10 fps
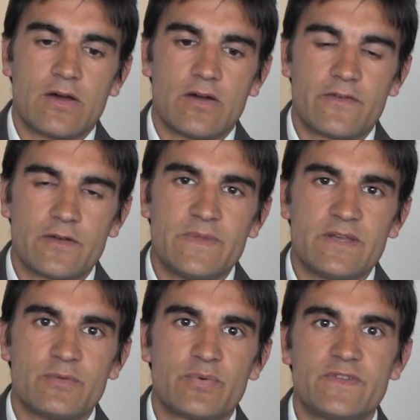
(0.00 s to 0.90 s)
offered me
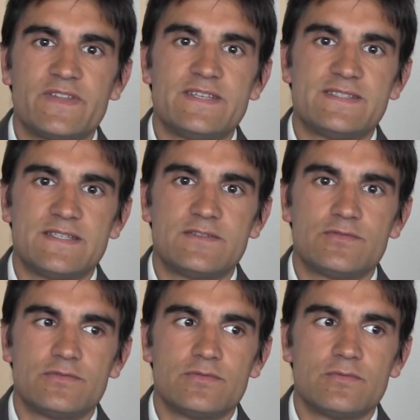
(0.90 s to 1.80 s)
an opportunity to
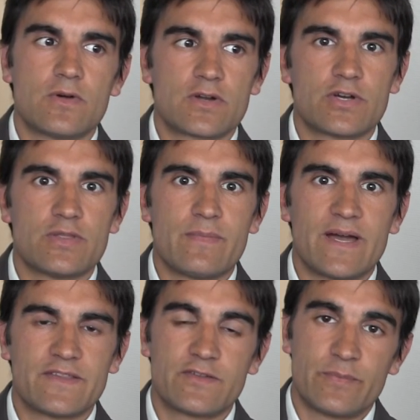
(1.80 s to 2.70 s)
work on
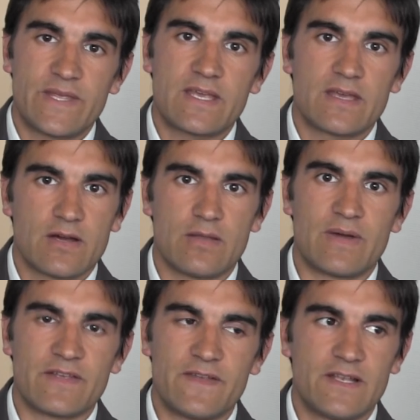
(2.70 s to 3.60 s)
my topic, on
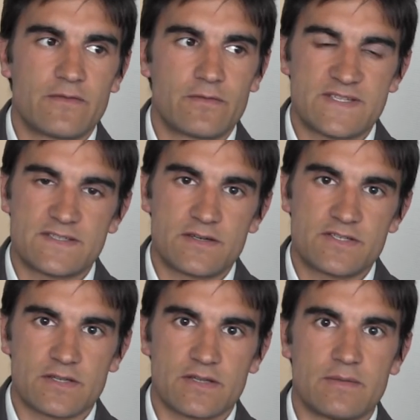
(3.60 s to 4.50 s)
my field of
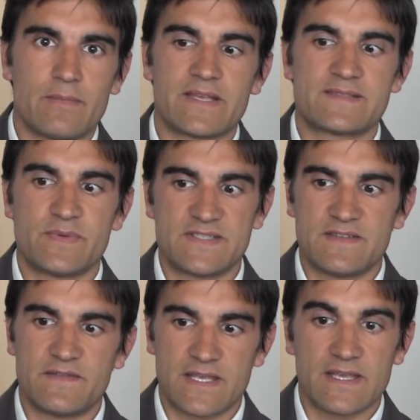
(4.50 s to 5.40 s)
research and on my
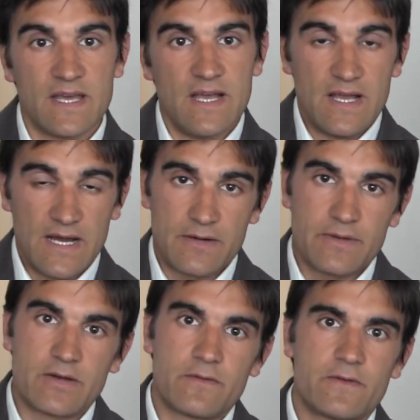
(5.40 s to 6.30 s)
specific
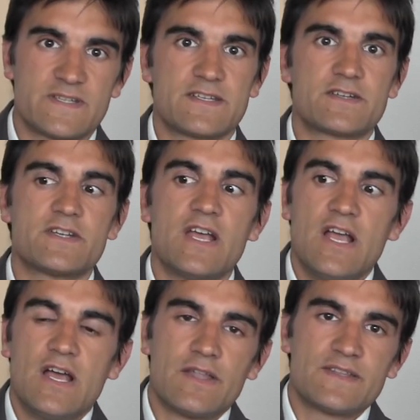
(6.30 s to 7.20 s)
area of research.
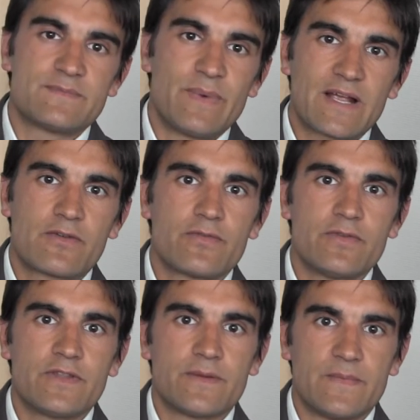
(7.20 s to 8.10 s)
And his
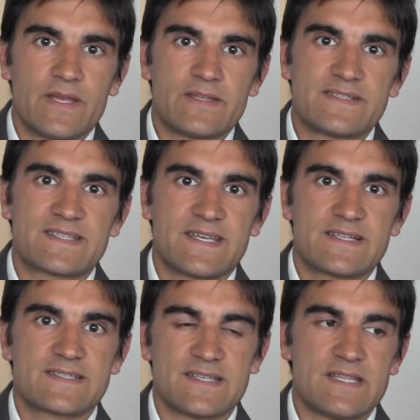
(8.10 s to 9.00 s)
background and his
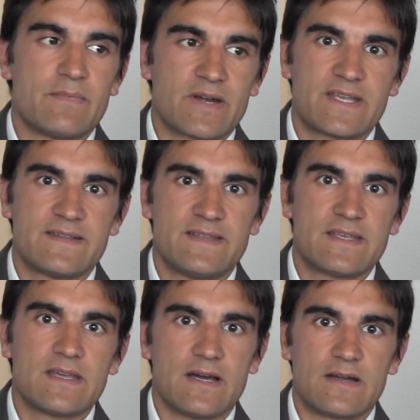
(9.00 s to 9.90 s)
skills in
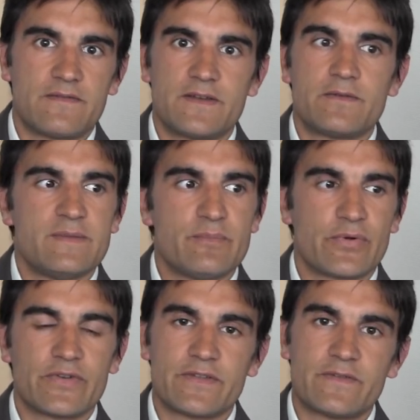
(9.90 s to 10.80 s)
marketing are very
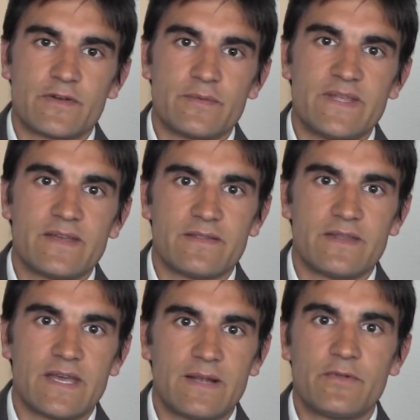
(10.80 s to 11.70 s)
important for me, and
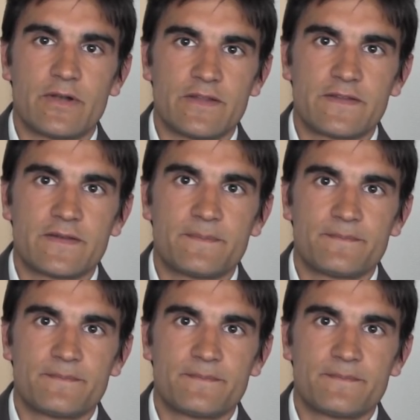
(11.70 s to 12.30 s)
they helped a lot.